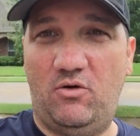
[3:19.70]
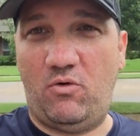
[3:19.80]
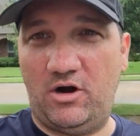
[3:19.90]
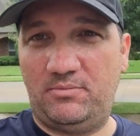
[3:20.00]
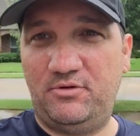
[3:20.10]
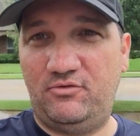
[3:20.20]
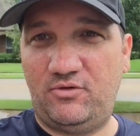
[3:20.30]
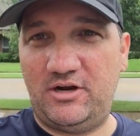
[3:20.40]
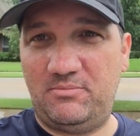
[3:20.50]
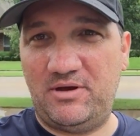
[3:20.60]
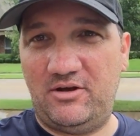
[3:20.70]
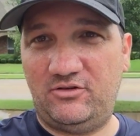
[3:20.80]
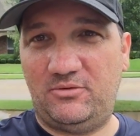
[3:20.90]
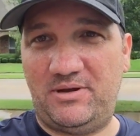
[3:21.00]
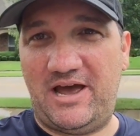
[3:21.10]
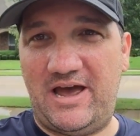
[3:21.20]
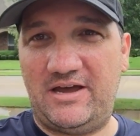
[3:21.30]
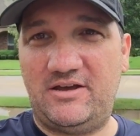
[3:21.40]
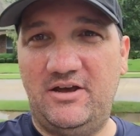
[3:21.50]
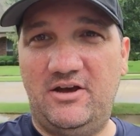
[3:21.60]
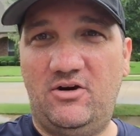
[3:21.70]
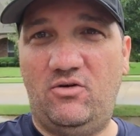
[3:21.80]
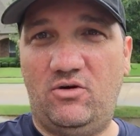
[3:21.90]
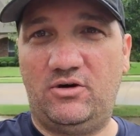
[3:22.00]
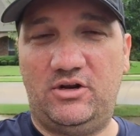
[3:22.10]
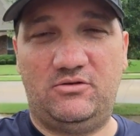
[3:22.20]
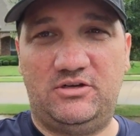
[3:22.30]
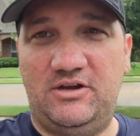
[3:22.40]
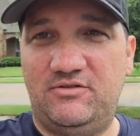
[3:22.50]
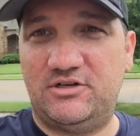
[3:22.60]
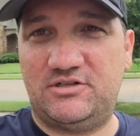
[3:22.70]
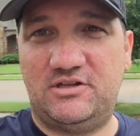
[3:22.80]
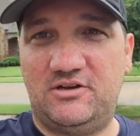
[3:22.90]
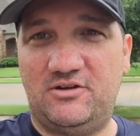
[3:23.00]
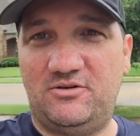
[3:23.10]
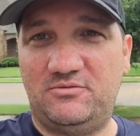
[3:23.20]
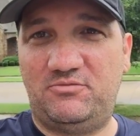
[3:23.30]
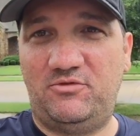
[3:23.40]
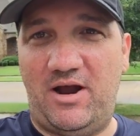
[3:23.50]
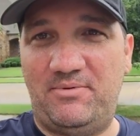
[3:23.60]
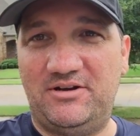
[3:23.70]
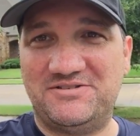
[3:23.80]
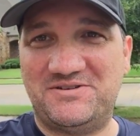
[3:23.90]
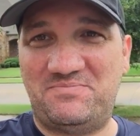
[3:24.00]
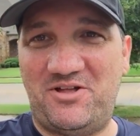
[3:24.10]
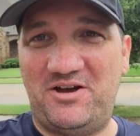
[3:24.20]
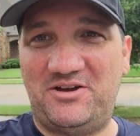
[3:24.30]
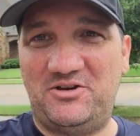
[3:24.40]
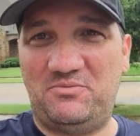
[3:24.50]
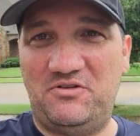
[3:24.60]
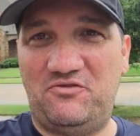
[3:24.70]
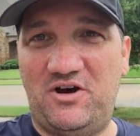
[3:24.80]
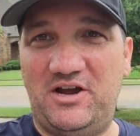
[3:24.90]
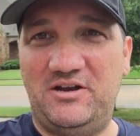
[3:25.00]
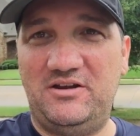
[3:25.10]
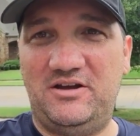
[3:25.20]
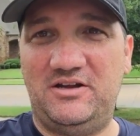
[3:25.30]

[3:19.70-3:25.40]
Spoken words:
waterproof running belt or bag, or even just the good old wrap it in a Ziploc and you'll be fine.